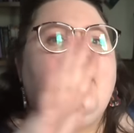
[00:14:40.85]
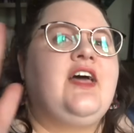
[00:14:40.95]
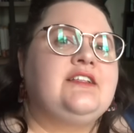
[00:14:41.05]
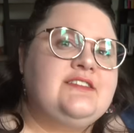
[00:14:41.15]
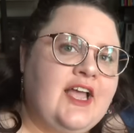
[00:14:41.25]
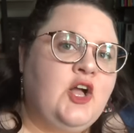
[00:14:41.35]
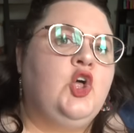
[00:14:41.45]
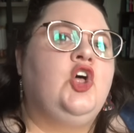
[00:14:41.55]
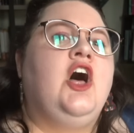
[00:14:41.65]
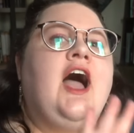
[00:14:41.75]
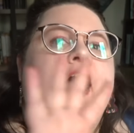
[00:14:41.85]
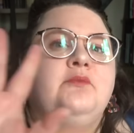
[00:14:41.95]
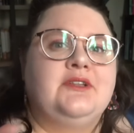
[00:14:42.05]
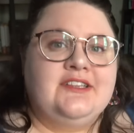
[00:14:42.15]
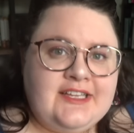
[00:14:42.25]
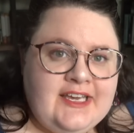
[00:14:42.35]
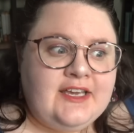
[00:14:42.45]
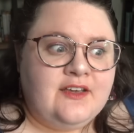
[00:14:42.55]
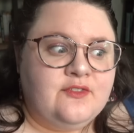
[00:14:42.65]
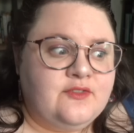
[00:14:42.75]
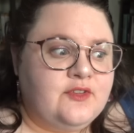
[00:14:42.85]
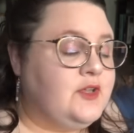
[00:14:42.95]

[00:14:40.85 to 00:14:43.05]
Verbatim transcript: That cycle, I believe